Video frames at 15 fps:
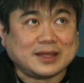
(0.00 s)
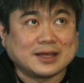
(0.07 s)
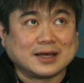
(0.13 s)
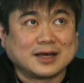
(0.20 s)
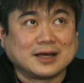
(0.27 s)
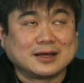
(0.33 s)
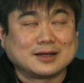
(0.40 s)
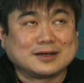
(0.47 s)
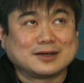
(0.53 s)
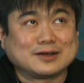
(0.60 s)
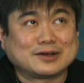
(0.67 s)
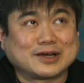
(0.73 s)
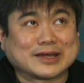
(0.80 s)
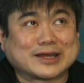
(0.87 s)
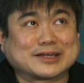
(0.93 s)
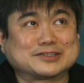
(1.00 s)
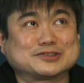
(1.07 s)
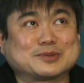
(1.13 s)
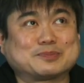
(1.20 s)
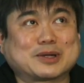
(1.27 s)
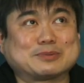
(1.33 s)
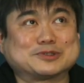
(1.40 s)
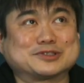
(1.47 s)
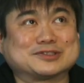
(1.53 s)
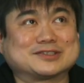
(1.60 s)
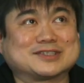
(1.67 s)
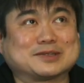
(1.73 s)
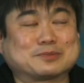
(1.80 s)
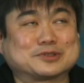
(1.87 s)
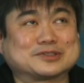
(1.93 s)
uh, uh, I, should, probably shouldn't
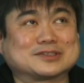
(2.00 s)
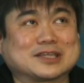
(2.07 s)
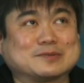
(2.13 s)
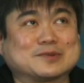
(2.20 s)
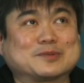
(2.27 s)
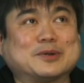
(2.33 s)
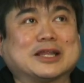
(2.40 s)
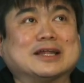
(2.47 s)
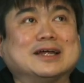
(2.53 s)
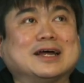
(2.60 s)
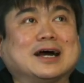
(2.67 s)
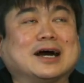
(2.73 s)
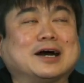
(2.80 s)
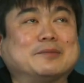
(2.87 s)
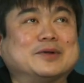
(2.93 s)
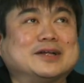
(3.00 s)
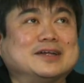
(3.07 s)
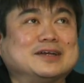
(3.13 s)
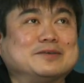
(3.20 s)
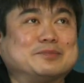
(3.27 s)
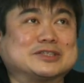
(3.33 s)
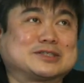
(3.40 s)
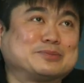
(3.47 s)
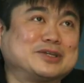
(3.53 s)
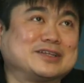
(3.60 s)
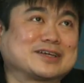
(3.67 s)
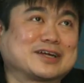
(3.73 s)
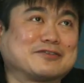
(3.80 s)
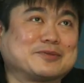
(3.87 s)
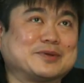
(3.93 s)
say the person's name, but, um, but somebody in
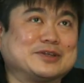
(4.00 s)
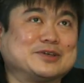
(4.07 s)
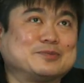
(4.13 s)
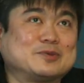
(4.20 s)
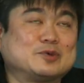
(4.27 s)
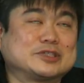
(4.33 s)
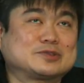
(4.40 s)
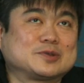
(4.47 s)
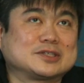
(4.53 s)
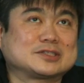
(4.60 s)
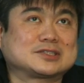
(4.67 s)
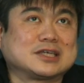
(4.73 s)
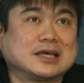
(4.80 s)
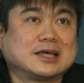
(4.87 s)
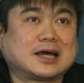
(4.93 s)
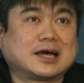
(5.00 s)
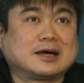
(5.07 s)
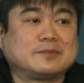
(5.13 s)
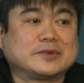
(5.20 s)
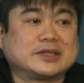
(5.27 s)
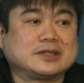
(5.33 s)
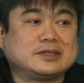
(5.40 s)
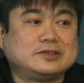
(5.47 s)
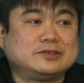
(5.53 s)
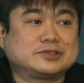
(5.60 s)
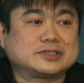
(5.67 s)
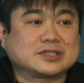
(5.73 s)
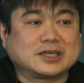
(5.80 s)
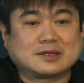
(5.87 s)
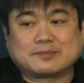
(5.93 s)
the government, which was um, you
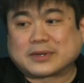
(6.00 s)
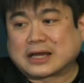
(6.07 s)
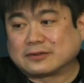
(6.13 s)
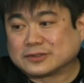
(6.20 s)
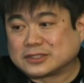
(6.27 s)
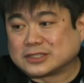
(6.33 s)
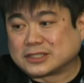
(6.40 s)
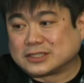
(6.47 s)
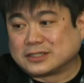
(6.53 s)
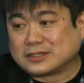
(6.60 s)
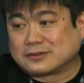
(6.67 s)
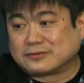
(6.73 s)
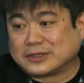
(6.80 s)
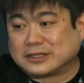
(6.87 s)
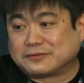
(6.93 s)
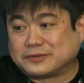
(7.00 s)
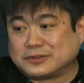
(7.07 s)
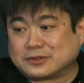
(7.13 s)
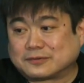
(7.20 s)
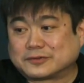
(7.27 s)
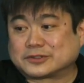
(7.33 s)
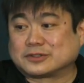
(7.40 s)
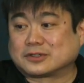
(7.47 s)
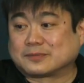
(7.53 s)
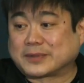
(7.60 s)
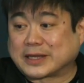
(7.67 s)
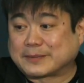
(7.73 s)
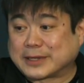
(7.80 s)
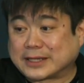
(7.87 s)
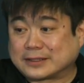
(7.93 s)
should get a bounty if you overturn a
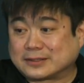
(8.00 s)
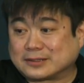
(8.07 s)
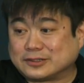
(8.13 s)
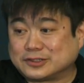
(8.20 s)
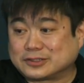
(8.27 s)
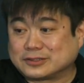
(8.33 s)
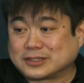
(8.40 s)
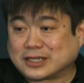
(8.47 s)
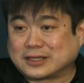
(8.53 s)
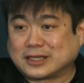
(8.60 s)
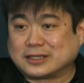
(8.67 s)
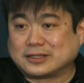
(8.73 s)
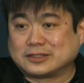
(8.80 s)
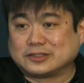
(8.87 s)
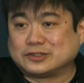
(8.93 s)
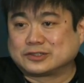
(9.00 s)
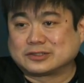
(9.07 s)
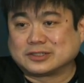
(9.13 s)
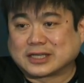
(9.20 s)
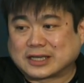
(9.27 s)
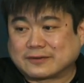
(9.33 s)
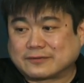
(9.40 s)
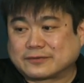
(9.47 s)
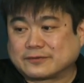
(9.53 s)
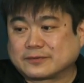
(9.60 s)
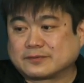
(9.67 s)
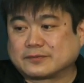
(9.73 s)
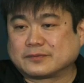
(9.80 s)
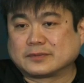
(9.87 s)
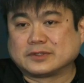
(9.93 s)
patent. You shouldn't, and it, you shouldn't have
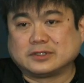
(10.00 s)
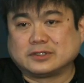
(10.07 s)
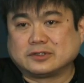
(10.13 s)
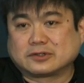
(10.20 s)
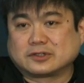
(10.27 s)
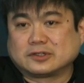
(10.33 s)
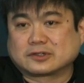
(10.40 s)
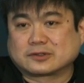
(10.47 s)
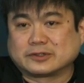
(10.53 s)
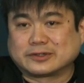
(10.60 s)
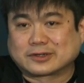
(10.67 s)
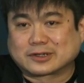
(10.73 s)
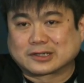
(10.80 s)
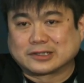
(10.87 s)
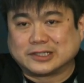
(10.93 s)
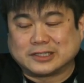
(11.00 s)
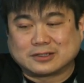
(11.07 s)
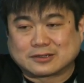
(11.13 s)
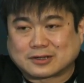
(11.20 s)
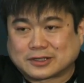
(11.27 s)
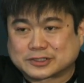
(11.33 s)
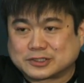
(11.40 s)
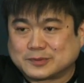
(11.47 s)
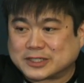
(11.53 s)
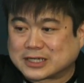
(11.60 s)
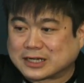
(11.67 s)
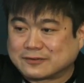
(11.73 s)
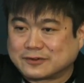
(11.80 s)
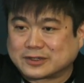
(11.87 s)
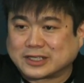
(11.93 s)
your, your your legal costs should be
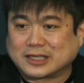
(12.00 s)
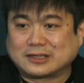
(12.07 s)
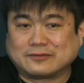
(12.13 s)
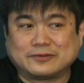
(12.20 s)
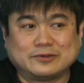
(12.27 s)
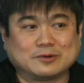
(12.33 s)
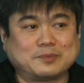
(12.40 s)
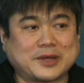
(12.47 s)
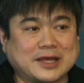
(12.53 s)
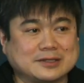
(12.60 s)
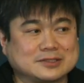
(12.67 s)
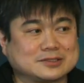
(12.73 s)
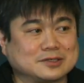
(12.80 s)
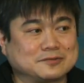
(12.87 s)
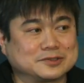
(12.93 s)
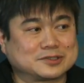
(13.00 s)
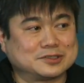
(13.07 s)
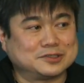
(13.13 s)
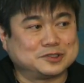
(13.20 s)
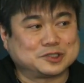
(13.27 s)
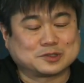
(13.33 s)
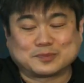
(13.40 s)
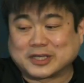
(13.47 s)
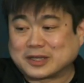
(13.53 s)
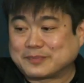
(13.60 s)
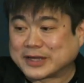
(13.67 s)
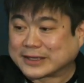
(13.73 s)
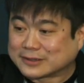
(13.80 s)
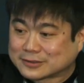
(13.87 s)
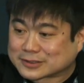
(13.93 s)
covered. And if your patent's overturned, you should pay a
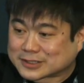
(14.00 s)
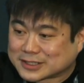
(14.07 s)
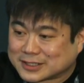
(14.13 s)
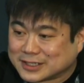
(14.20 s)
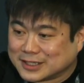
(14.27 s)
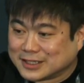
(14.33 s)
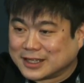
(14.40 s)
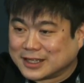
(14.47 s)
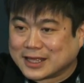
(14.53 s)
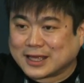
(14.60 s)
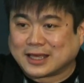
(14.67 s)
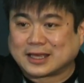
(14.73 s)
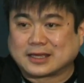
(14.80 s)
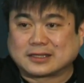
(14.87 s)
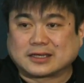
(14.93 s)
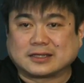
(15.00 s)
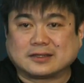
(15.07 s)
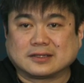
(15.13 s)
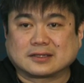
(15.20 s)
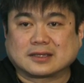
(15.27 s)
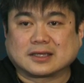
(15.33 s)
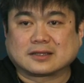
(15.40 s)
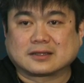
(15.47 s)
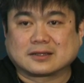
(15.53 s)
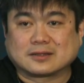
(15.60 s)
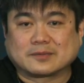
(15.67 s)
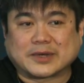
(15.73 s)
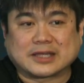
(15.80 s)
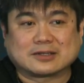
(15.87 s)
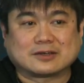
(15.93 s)
penalty. And I think they, the
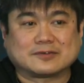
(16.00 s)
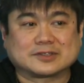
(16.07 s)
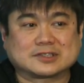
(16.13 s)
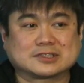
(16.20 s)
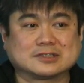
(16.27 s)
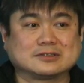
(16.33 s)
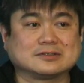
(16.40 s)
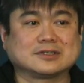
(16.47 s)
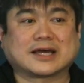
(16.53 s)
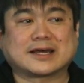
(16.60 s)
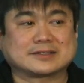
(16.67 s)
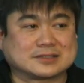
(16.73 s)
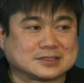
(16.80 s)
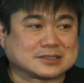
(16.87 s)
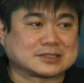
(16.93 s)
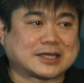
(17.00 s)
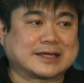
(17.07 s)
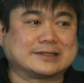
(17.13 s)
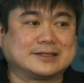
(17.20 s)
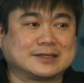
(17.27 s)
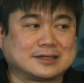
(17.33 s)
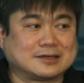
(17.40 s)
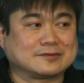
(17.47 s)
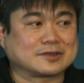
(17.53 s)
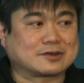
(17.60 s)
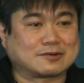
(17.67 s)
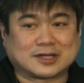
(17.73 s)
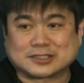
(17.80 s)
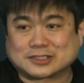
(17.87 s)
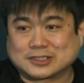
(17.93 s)
patent office still has this idea of the
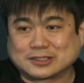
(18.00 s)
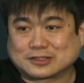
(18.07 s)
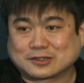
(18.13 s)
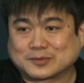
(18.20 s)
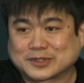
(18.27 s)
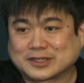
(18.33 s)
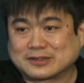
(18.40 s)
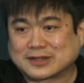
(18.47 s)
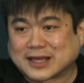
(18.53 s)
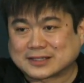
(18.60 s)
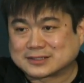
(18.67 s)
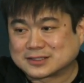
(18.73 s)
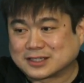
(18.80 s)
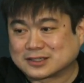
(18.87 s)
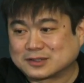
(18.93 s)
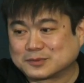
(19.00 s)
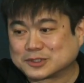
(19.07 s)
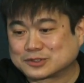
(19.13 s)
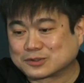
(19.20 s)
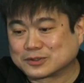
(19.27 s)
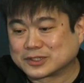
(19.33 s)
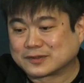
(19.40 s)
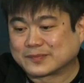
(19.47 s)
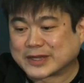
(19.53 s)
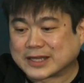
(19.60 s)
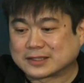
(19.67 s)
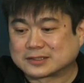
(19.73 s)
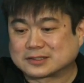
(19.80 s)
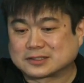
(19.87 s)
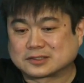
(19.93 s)
garage tinkerer, but that's not the majority of
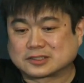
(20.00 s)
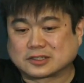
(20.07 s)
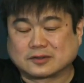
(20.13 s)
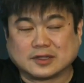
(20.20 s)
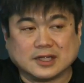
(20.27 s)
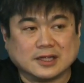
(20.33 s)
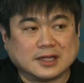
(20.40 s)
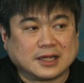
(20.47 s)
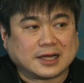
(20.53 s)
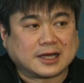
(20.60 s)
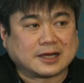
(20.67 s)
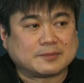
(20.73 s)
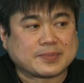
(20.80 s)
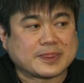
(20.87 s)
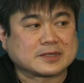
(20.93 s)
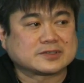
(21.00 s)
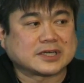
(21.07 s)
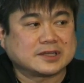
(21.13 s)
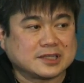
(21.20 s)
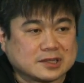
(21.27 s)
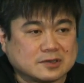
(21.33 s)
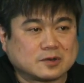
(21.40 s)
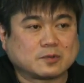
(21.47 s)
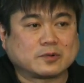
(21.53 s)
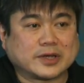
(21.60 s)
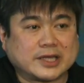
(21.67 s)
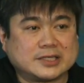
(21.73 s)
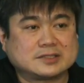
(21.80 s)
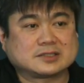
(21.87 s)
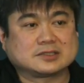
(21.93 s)
patents. And so, um, so I think there are
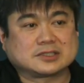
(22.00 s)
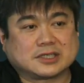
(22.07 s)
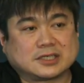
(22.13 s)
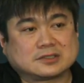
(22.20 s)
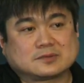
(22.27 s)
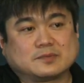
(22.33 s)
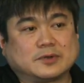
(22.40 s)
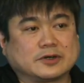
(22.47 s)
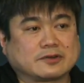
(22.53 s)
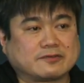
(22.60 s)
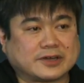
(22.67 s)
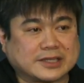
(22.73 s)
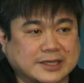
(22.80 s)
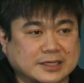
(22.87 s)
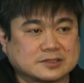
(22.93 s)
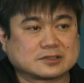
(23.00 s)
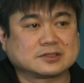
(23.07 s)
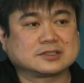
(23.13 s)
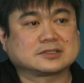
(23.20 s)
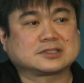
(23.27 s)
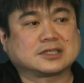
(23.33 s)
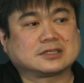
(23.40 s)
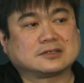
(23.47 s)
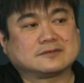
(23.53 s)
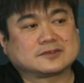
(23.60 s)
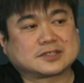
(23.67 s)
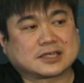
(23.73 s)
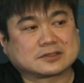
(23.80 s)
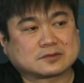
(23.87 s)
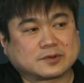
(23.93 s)
ways to change both financial incentives
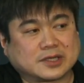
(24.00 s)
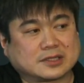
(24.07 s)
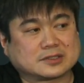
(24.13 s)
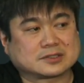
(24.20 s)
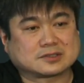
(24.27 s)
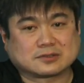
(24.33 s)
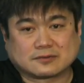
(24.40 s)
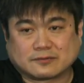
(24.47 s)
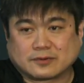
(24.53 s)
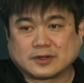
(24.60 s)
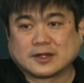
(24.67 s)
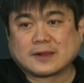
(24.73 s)
as well as sort of.